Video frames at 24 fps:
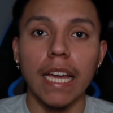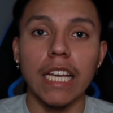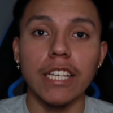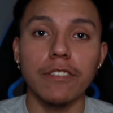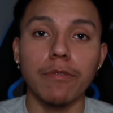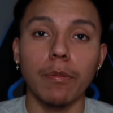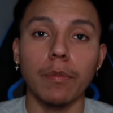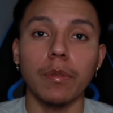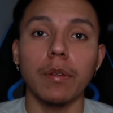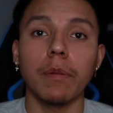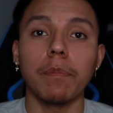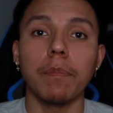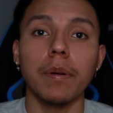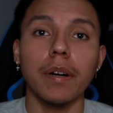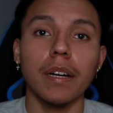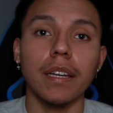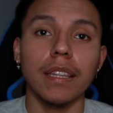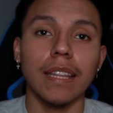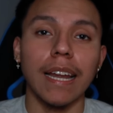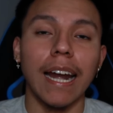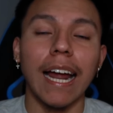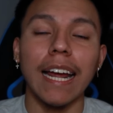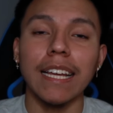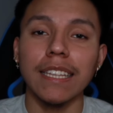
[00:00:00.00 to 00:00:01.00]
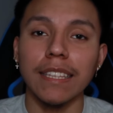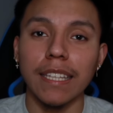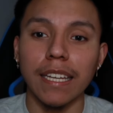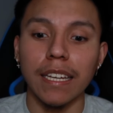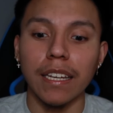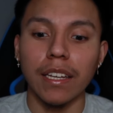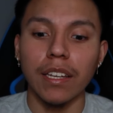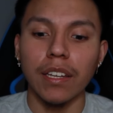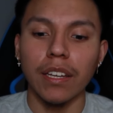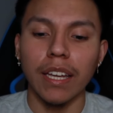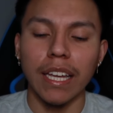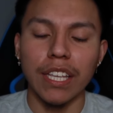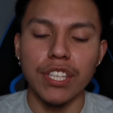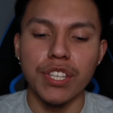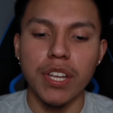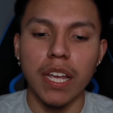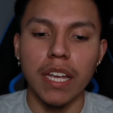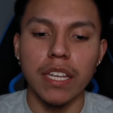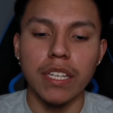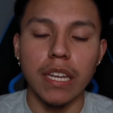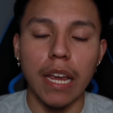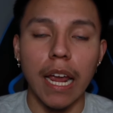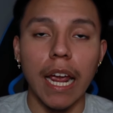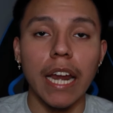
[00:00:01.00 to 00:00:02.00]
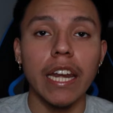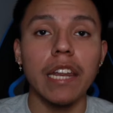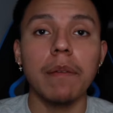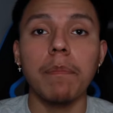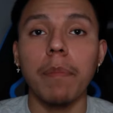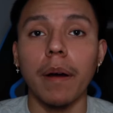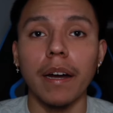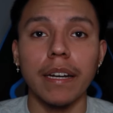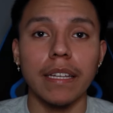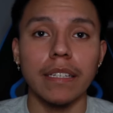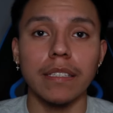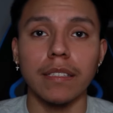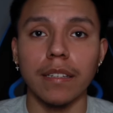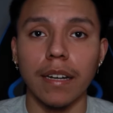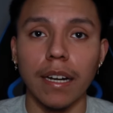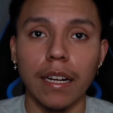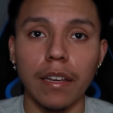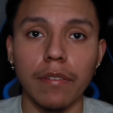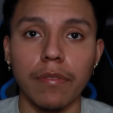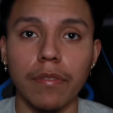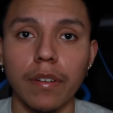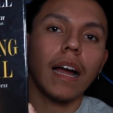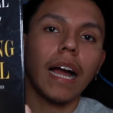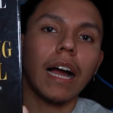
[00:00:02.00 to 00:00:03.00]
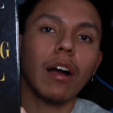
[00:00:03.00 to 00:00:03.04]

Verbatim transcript: is from the book that I think can change anybody's life